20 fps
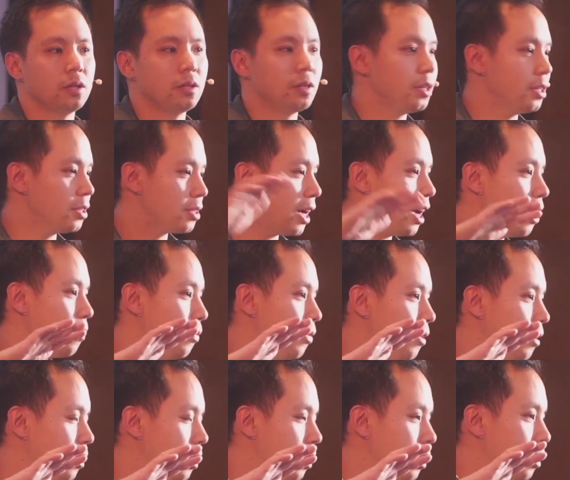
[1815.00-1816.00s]
That in time,
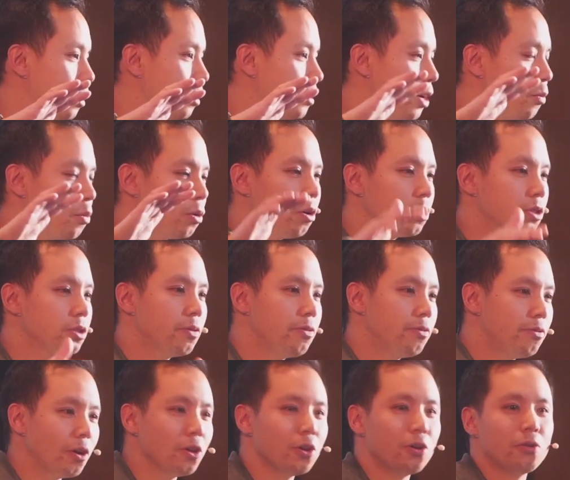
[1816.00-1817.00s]
they will also
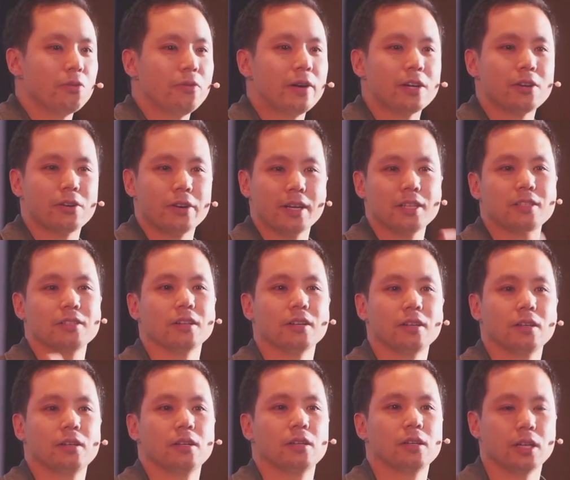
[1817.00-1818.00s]
follow their Creator
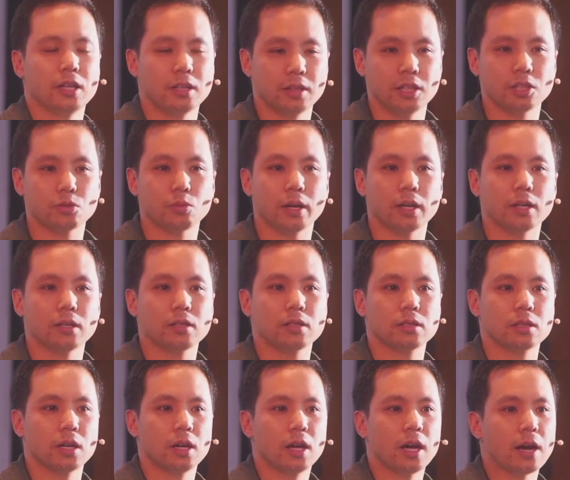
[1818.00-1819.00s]
in these
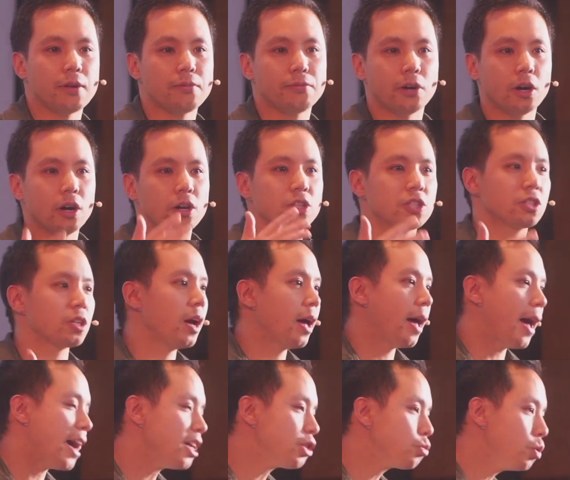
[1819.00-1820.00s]
ways. And for us,
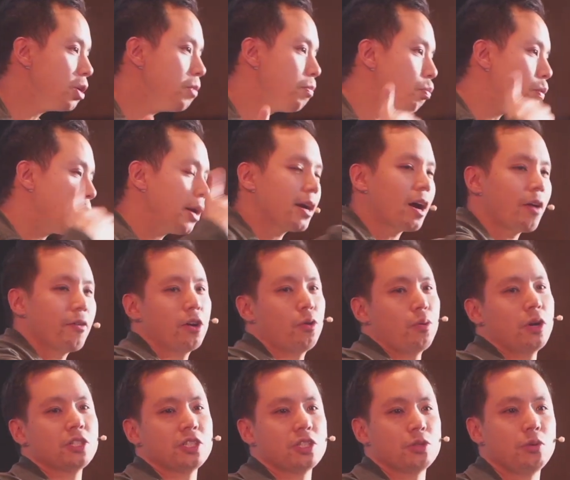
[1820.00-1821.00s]
as we bring our
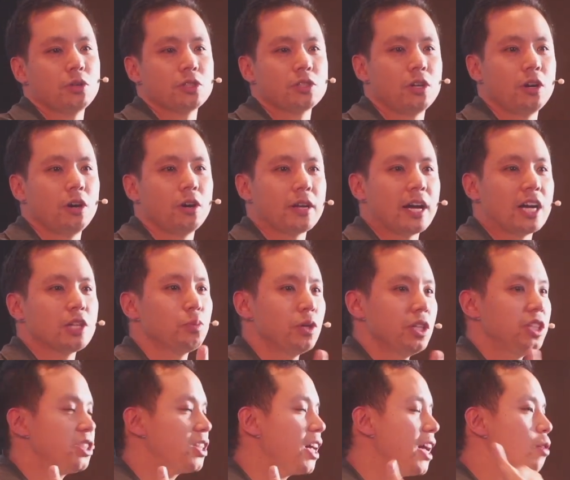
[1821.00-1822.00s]
requests towards God, as
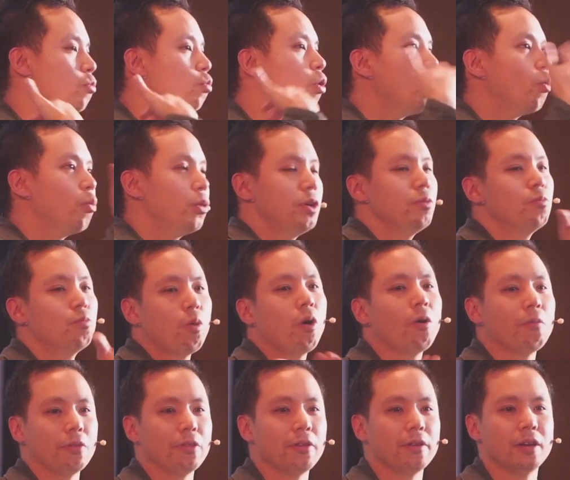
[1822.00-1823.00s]
we say what we
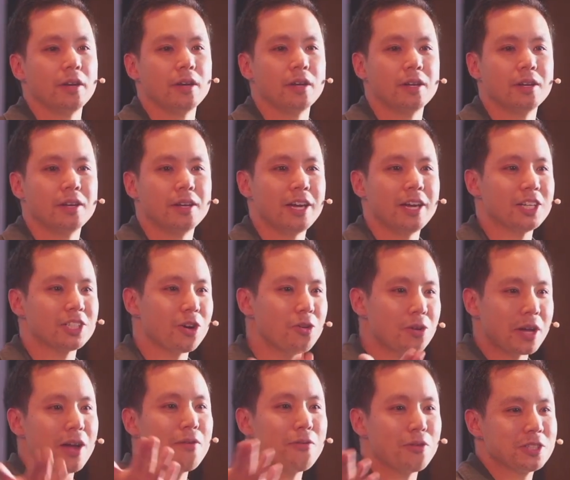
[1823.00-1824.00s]
want, it's
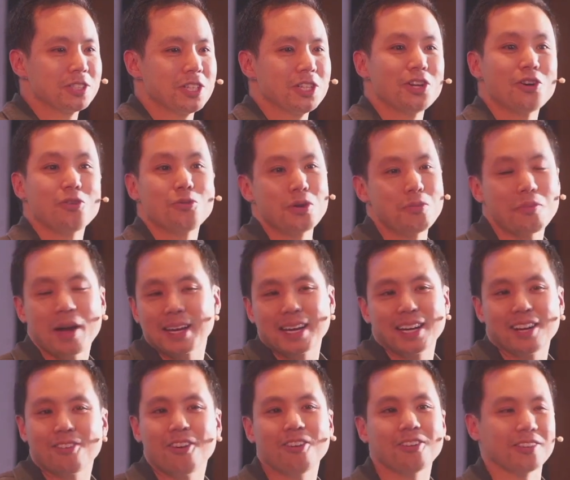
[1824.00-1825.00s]
okay for us to know we might
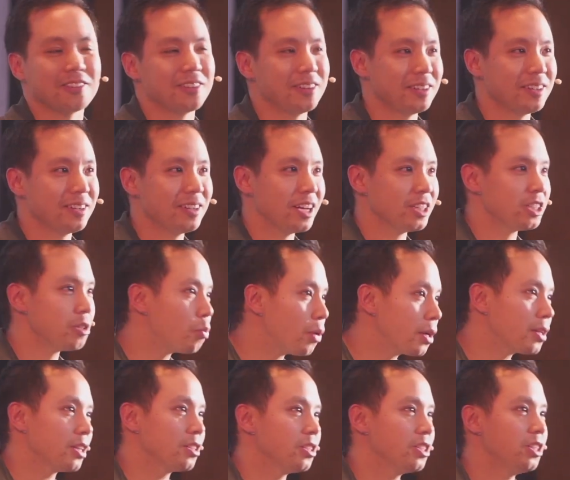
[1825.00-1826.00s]
get it wrong and to
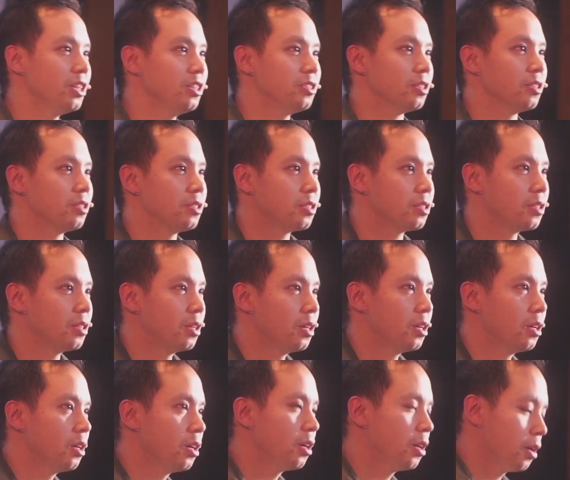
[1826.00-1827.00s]
bring that to Jesus.
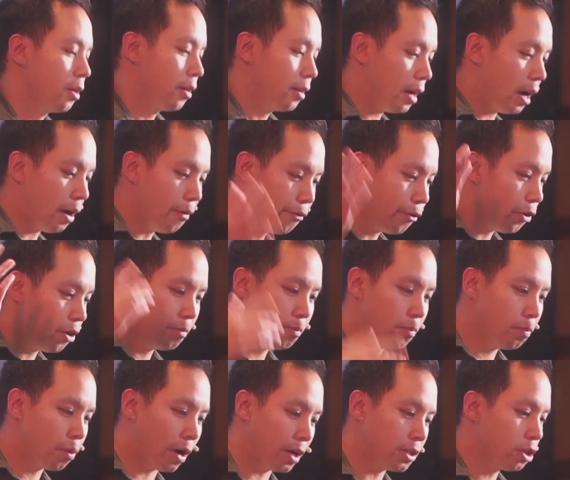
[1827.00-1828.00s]
Our
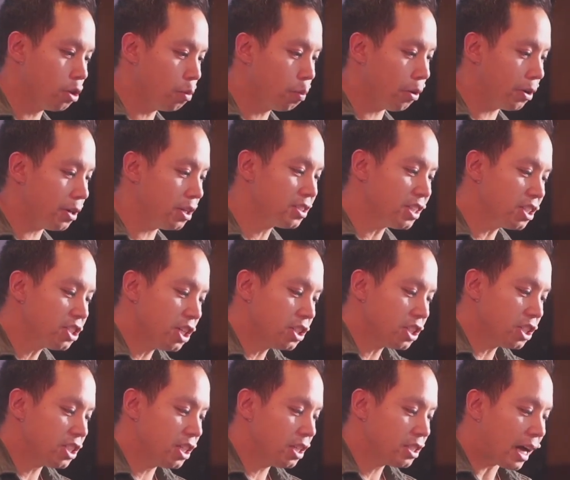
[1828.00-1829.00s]
third practical point is that
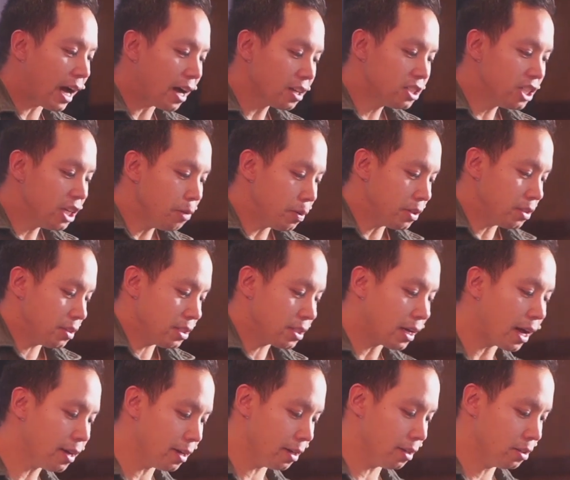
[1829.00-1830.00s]
Jesus sees our deepest
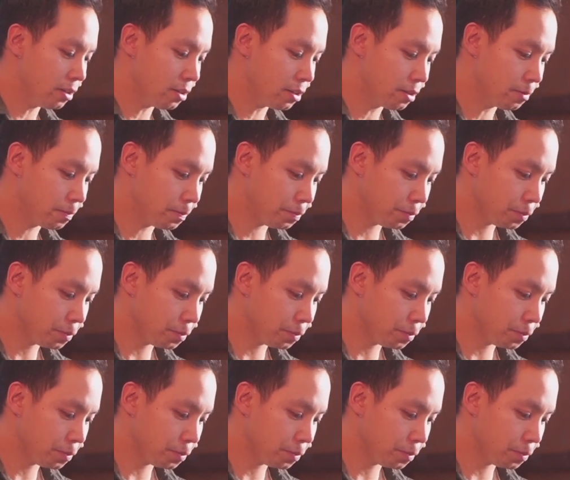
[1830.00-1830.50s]
desires.